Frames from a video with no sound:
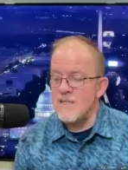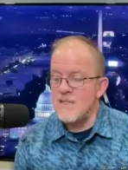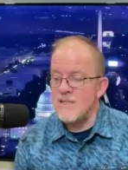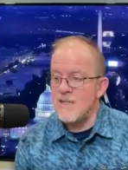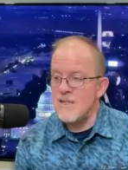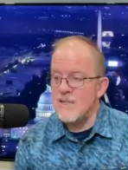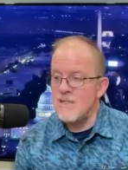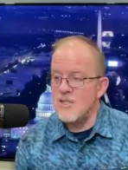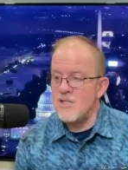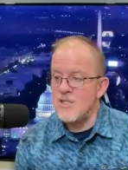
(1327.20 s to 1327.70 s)

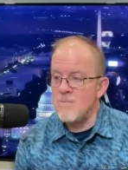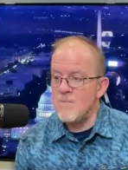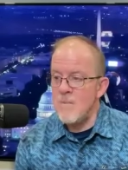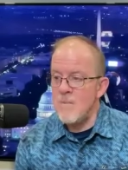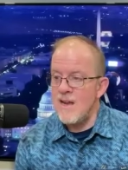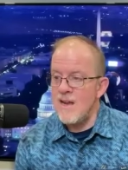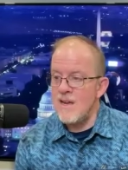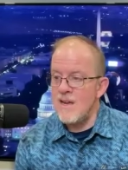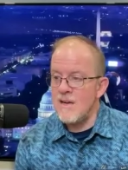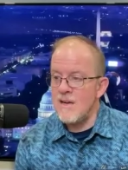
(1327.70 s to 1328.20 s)
that just
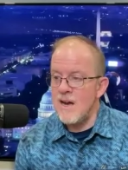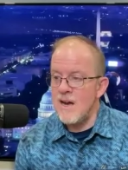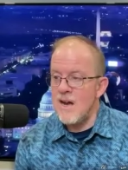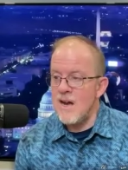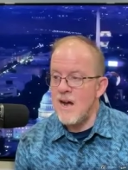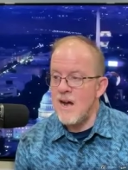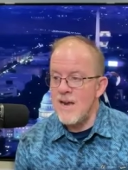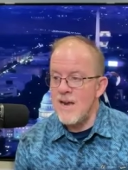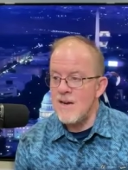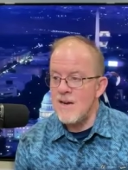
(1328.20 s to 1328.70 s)
make it a
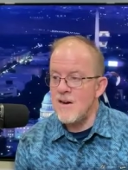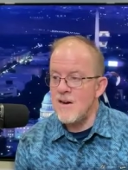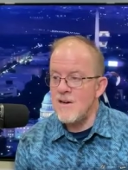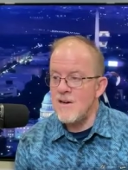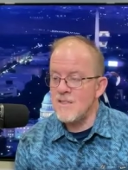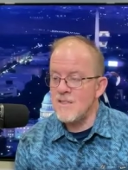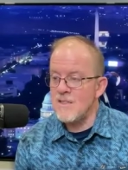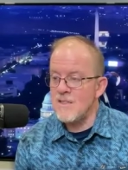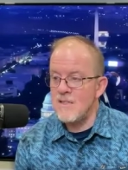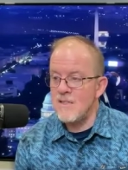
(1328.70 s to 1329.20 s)
high
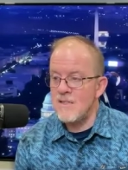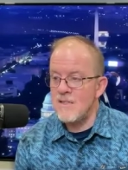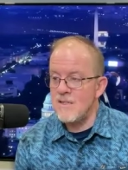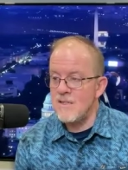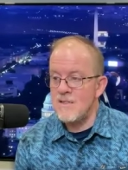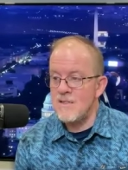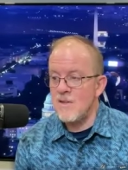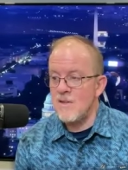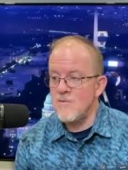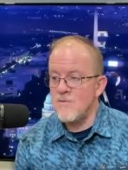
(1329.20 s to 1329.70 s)
cost. Uh,
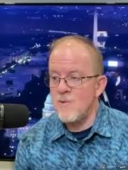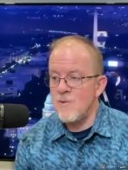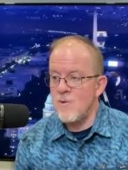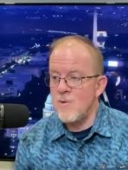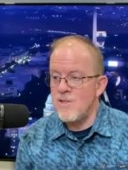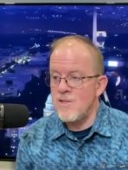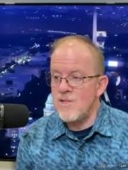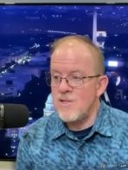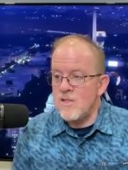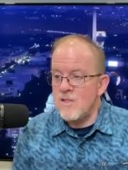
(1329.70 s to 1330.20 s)
it's
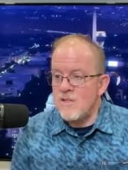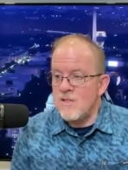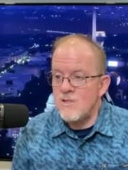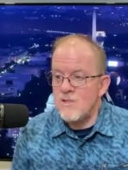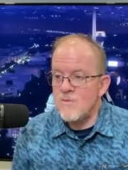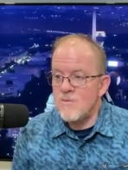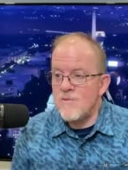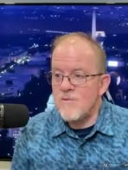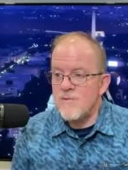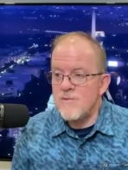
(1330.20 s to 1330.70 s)
unfortunate.
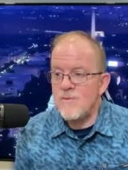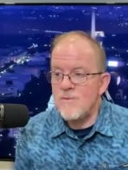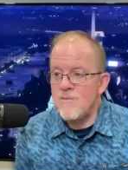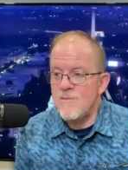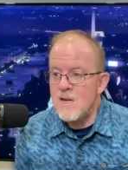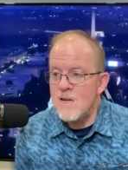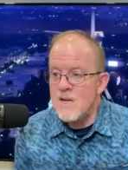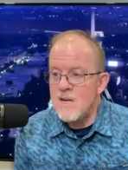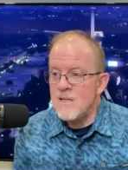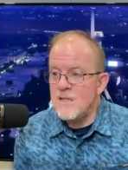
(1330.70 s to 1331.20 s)
This
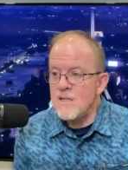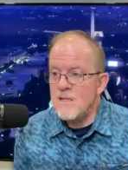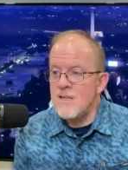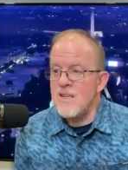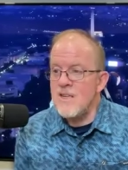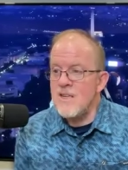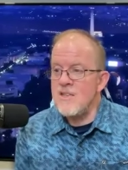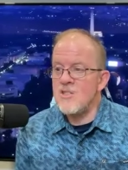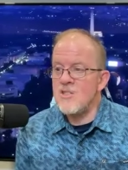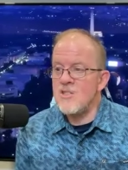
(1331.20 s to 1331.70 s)
the
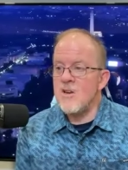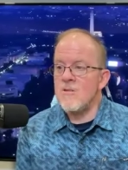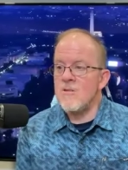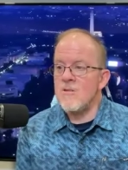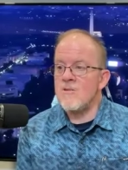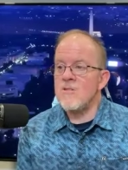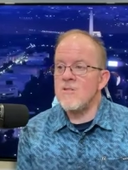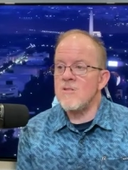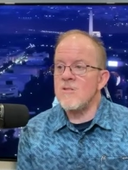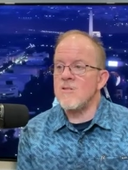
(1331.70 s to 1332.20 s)

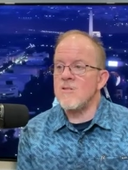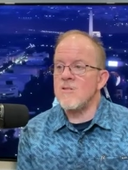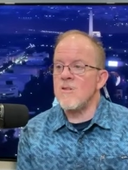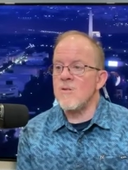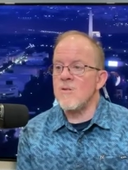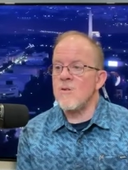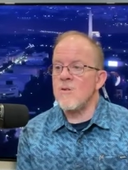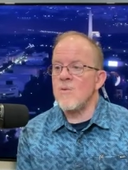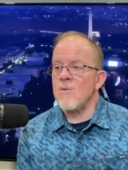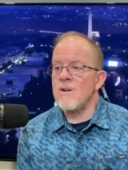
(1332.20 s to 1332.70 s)
Keystoneers, you're you know,
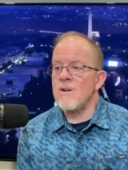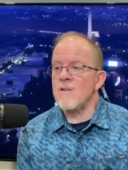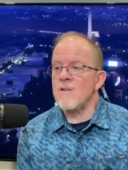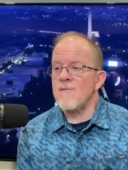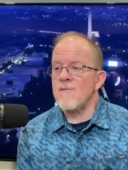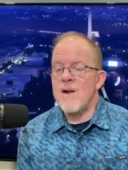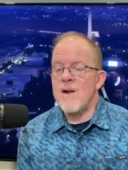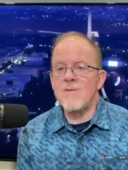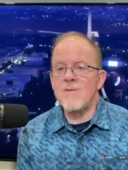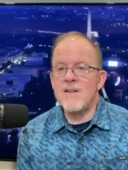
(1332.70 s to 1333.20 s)
you're one of the
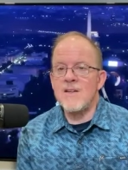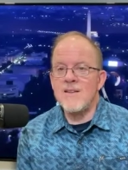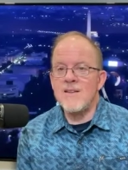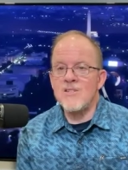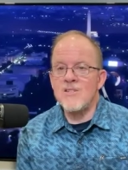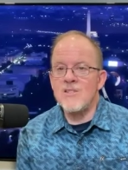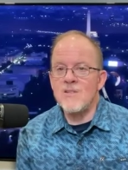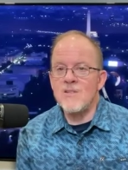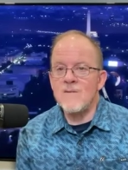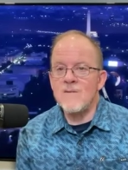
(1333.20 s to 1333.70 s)

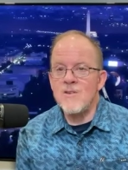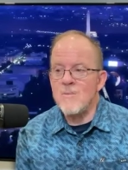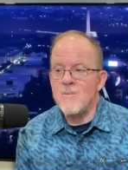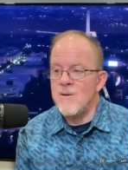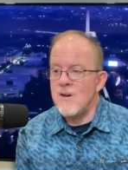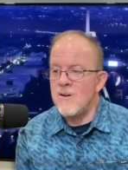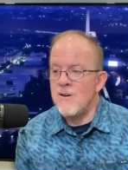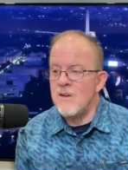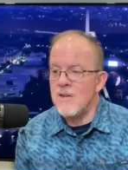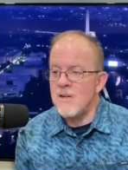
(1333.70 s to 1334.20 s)
foundations of the
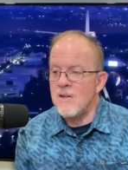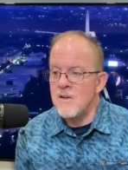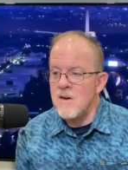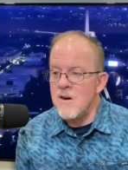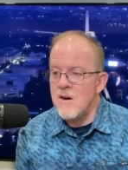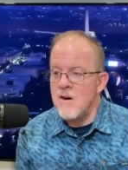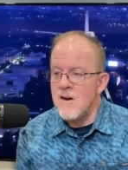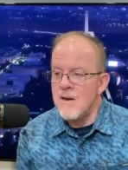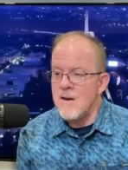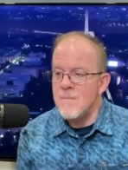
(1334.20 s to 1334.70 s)
American
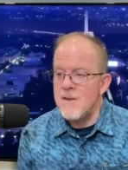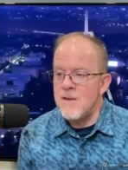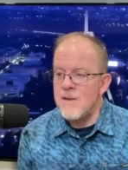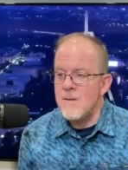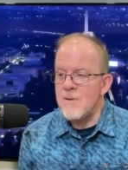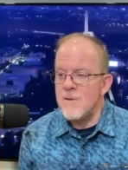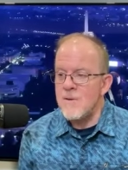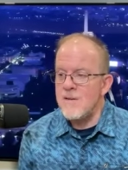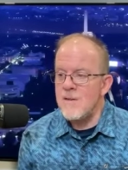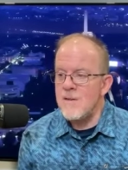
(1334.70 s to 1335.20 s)
economy,
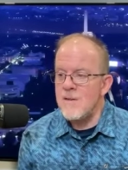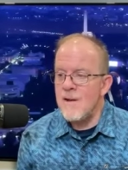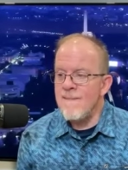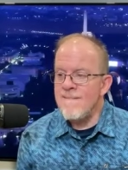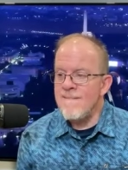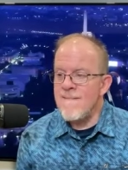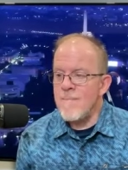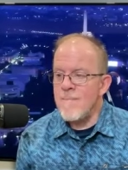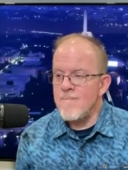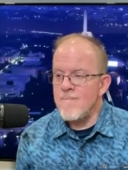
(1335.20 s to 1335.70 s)
but
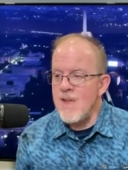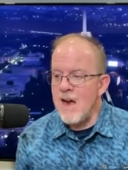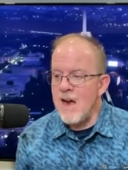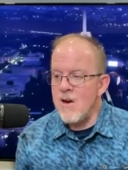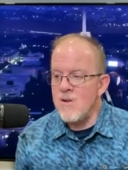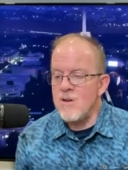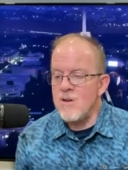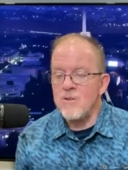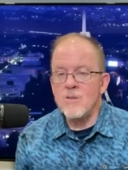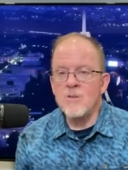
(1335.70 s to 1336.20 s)
now
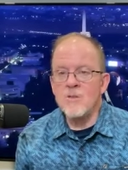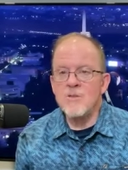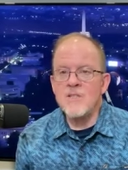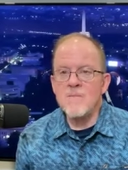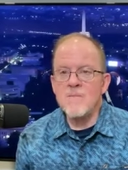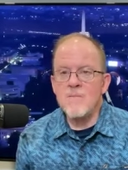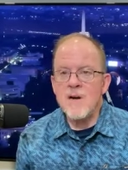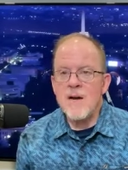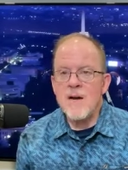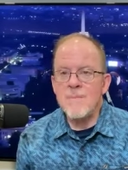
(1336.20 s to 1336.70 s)
you're
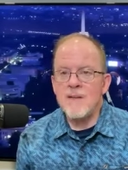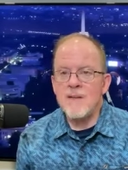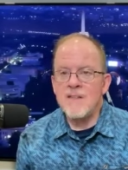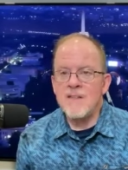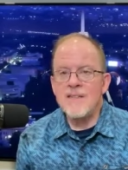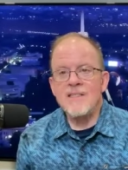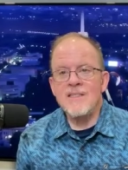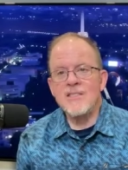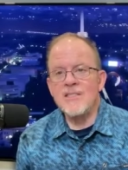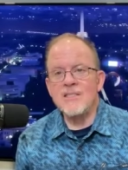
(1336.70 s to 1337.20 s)
losing
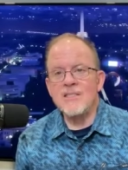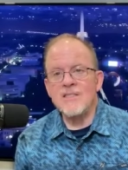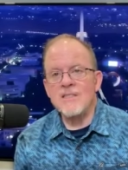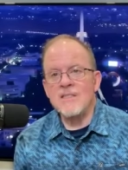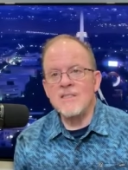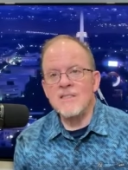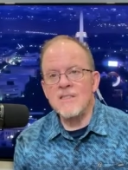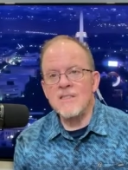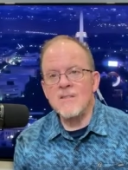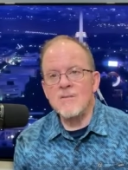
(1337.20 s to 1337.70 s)
population.
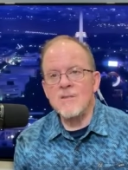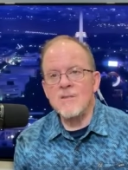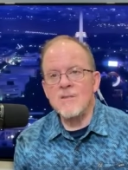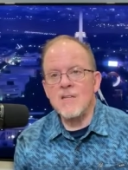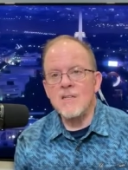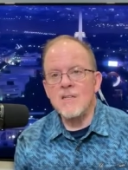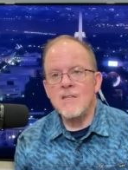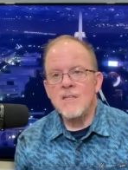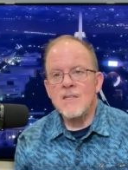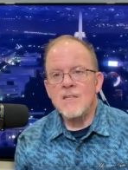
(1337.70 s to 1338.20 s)
So
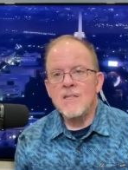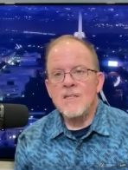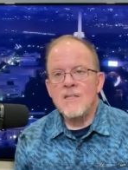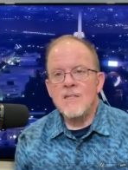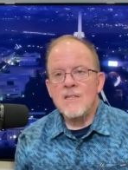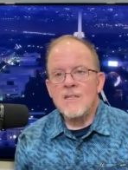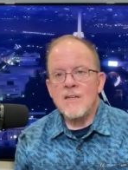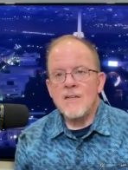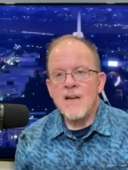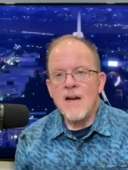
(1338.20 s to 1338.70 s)
uh
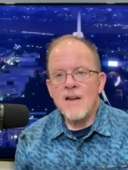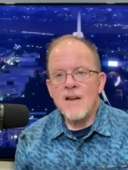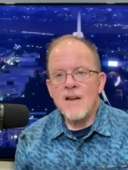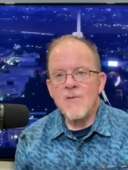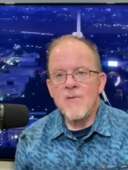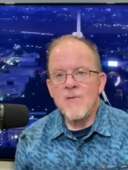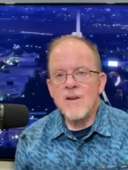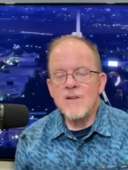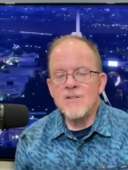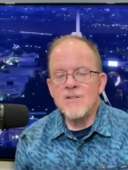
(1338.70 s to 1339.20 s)
got to
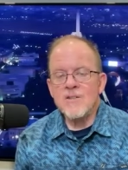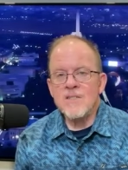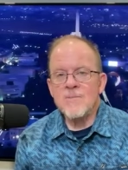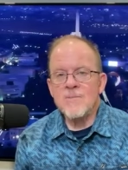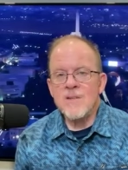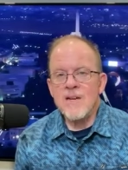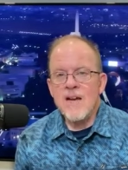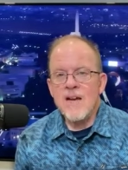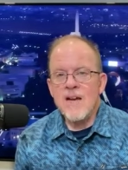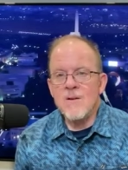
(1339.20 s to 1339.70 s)
figure
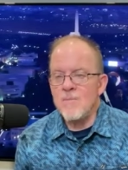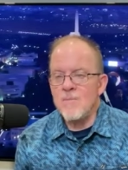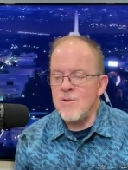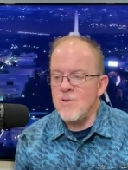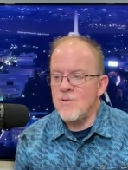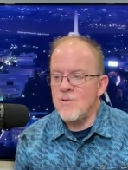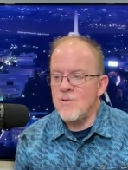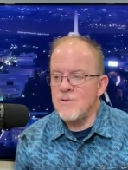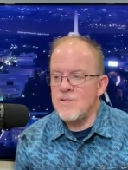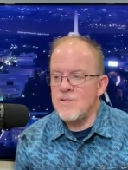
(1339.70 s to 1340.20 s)
something out. Beautiful